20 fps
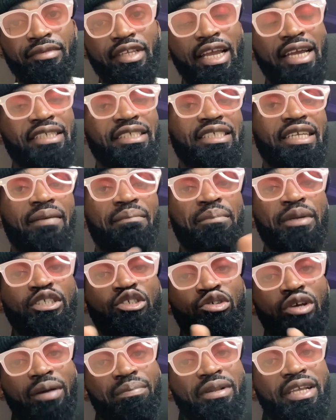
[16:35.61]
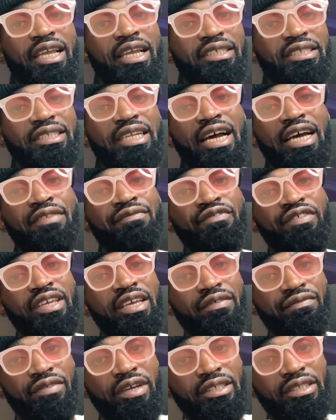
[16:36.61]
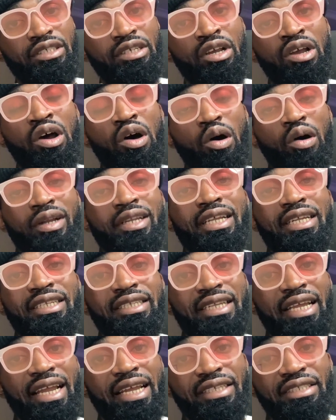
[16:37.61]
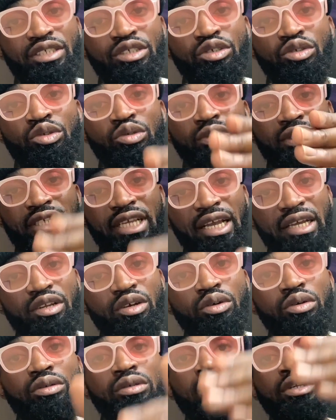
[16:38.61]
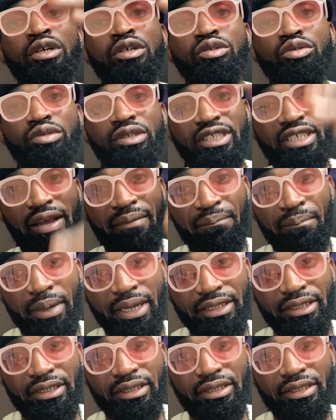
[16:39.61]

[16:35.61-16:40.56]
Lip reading: and submit your application at VFS on the date you scheduled to submit